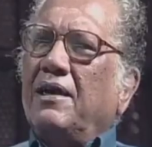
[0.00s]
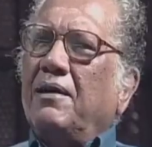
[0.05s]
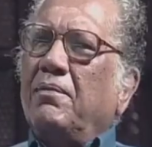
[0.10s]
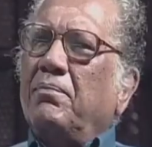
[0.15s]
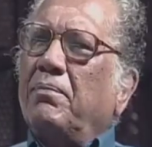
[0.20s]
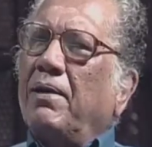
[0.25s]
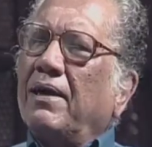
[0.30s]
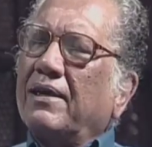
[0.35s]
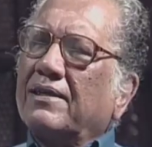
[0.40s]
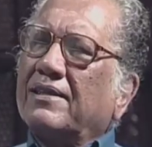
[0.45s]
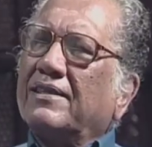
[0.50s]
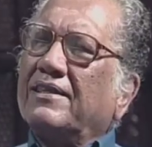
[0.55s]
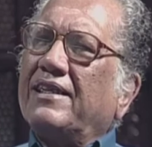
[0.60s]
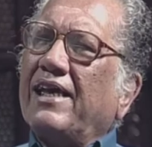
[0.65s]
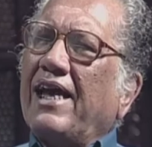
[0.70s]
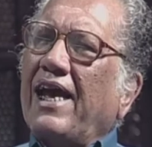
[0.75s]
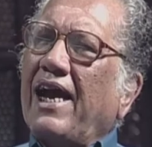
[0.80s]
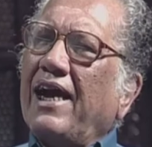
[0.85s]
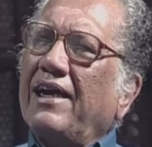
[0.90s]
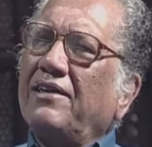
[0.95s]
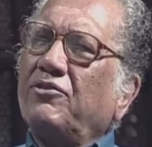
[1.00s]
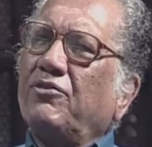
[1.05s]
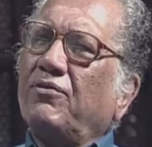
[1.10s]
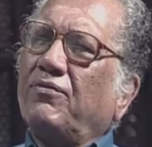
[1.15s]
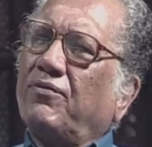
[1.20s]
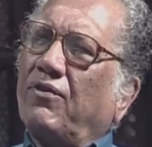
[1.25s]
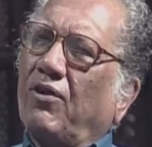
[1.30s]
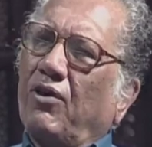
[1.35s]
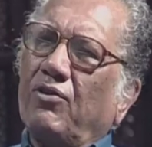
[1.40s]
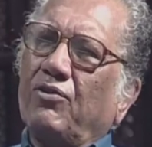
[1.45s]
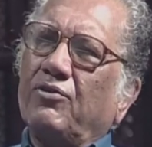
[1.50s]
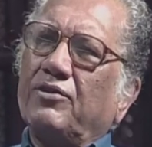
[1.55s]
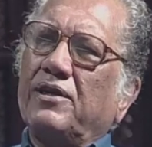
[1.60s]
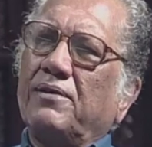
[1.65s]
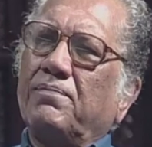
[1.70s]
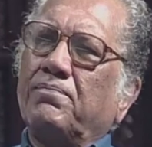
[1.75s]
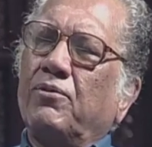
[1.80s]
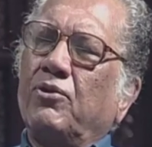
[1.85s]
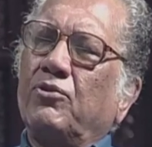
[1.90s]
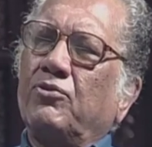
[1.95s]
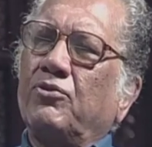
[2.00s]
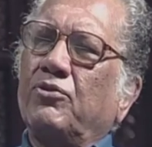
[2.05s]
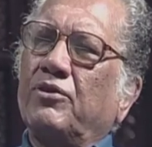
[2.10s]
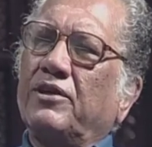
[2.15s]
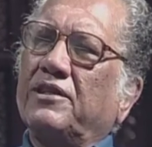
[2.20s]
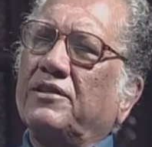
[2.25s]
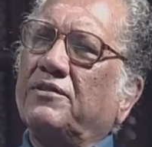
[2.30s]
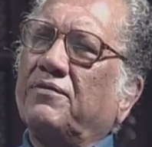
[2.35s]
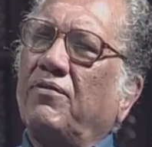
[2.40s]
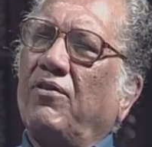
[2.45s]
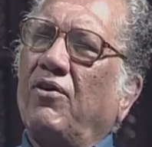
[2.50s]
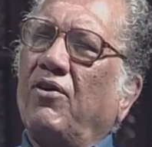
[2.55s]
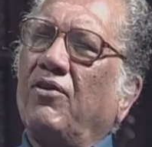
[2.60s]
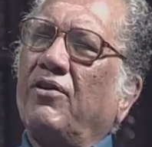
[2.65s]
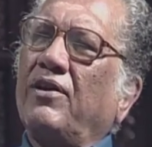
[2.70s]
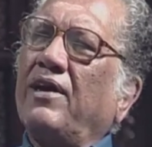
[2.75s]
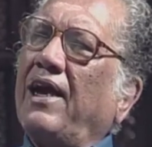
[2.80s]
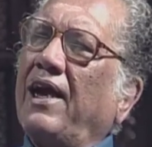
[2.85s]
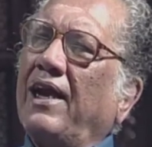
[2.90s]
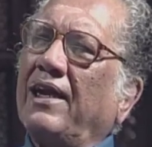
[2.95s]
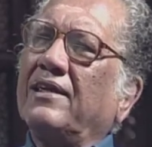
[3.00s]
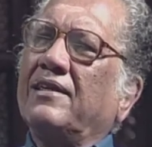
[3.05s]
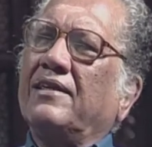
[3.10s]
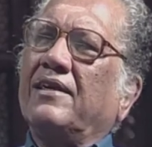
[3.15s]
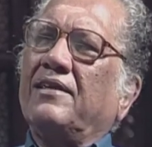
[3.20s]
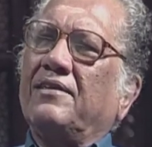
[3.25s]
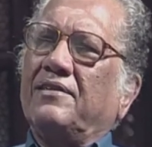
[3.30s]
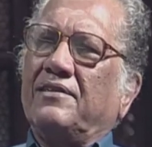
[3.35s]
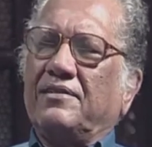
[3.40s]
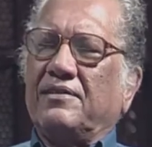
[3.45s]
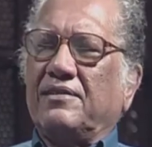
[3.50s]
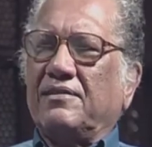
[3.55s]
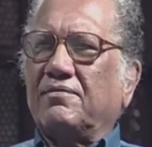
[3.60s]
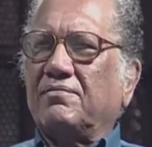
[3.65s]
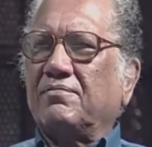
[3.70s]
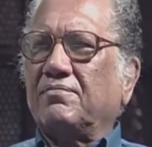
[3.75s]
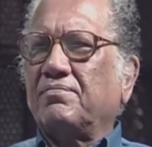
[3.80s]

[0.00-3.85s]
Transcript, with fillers: but they had to follow the Portuguese for another reason.